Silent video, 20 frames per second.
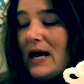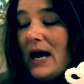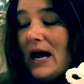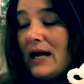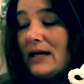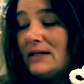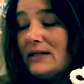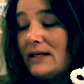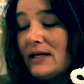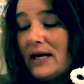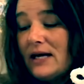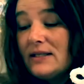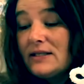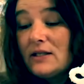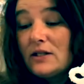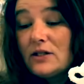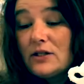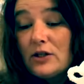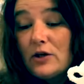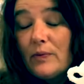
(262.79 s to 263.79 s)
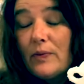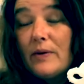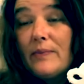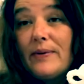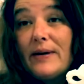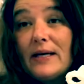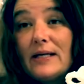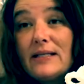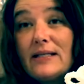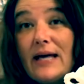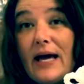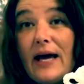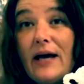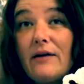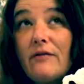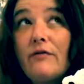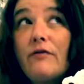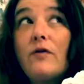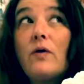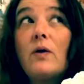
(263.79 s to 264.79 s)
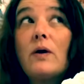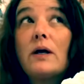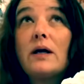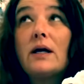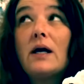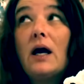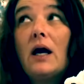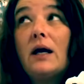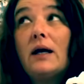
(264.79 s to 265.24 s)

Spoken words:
And today's a super big day for